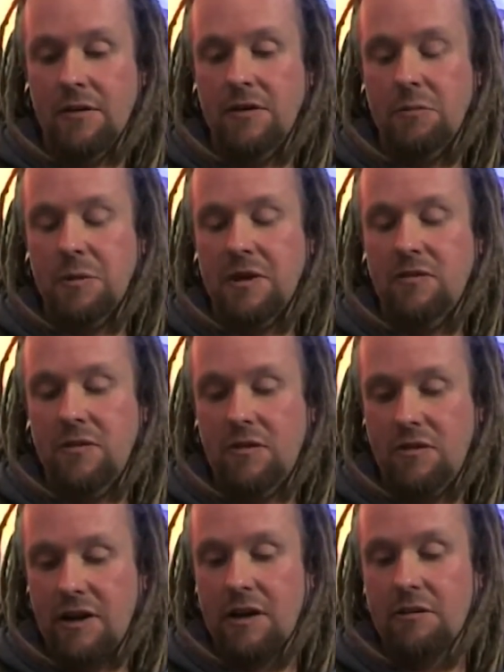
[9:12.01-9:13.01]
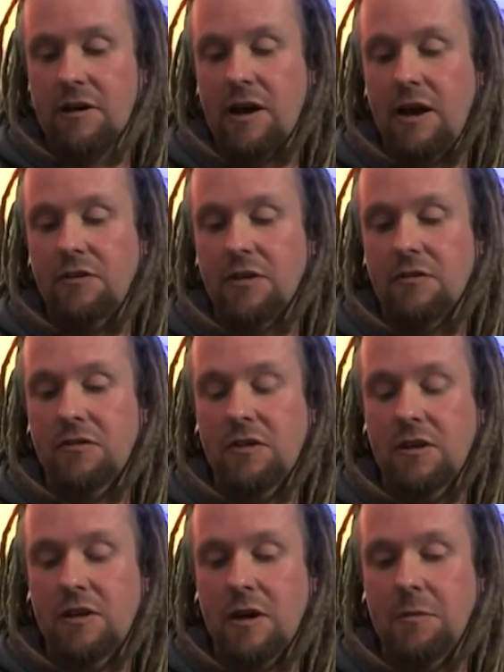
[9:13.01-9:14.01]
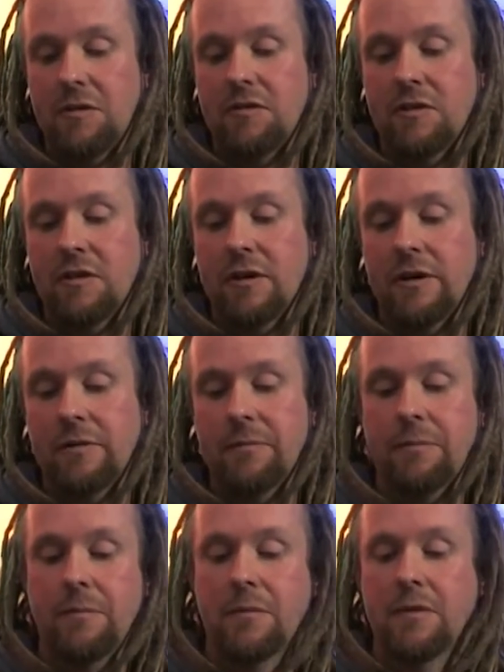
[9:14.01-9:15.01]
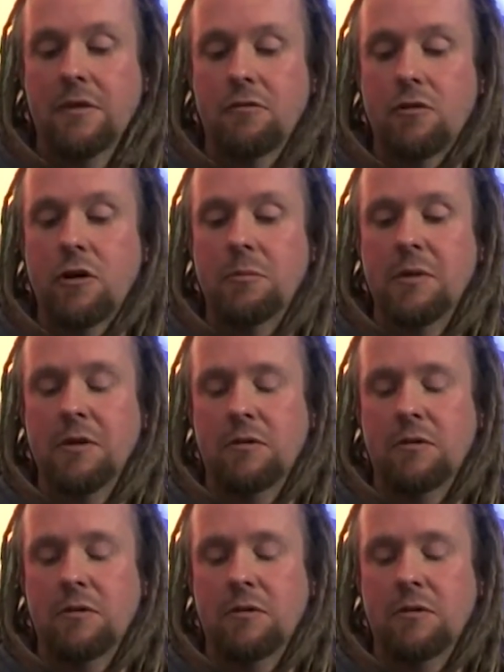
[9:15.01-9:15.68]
On this particular occasion, I've come into the the room.